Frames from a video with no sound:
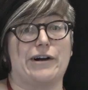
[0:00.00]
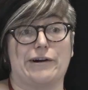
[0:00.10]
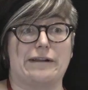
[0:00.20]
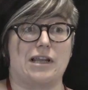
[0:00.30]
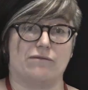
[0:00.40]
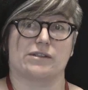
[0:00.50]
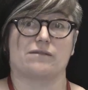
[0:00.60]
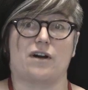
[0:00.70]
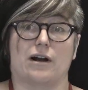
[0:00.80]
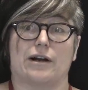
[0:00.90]
varying levels
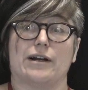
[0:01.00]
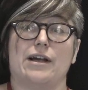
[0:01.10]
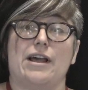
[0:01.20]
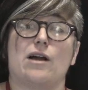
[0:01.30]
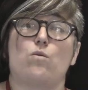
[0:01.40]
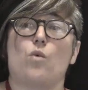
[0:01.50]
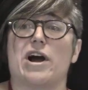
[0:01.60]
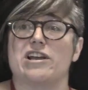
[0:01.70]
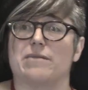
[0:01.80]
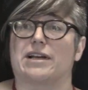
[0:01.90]
of R and
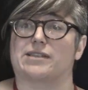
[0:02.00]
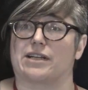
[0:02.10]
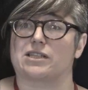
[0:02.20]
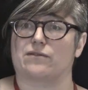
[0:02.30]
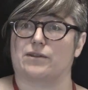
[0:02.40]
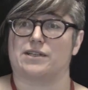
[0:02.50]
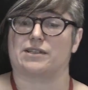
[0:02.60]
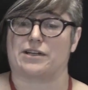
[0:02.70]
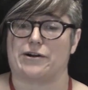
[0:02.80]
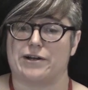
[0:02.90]
why it makes sense for these
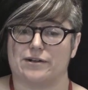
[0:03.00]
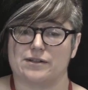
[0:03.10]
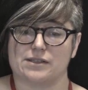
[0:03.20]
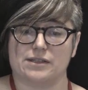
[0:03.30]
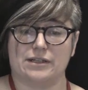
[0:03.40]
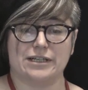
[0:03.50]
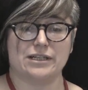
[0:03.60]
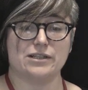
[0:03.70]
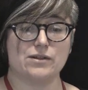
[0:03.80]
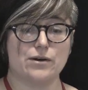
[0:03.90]
scenarios.
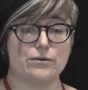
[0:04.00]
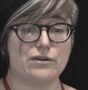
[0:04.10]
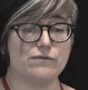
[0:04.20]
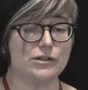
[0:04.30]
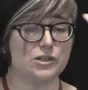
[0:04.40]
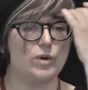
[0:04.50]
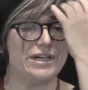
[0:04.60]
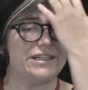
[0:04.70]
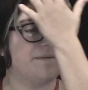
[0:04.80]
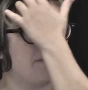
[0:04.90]
So the first
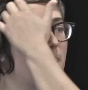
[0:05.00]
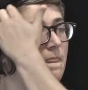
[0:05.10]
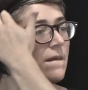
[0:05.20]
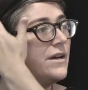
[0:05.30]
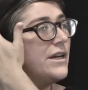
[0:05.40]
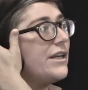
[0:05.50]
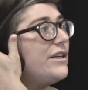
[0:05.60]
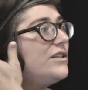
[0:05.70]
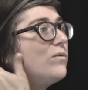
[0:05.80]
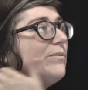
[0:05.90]
one
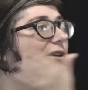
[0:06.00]
is when